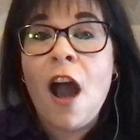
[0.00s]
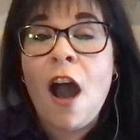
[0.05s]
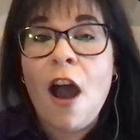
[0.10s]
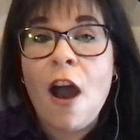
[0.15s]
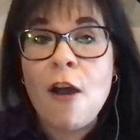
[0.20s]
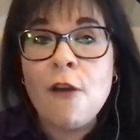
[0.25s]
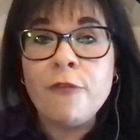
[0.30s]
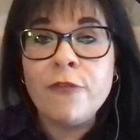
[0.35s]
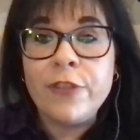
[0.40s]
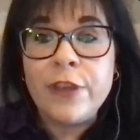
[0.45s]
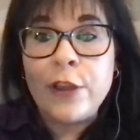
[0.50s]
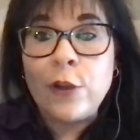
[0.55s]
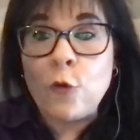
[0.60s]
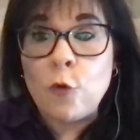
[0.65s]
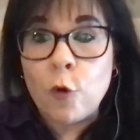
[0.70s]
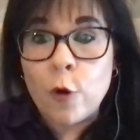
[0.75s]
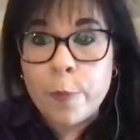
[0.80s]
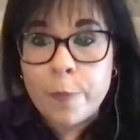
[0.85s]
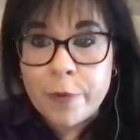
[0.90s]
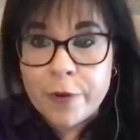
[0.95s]
of the
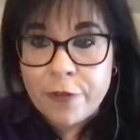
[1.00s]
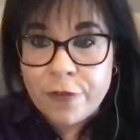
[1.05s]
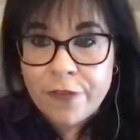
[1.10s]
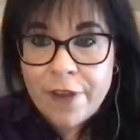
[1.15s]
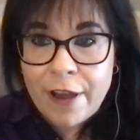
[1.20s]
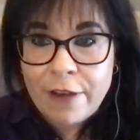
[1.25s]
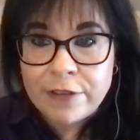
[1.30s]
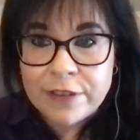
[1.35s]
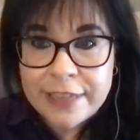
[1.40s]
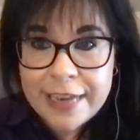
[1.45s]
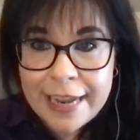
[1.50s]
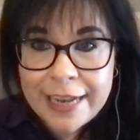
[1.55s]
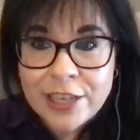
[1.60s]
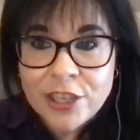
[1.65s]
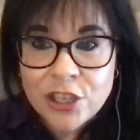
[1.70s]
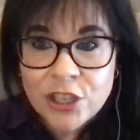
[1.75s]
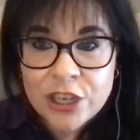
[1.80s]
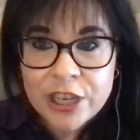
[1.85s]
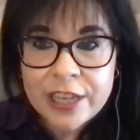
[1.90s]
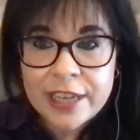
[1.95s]
corporate
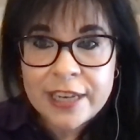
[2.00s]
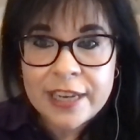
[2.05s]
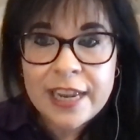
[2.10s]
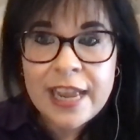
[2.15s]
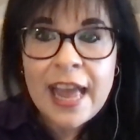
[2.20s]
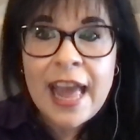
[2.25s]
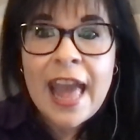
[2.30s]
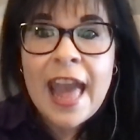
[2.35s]
foundation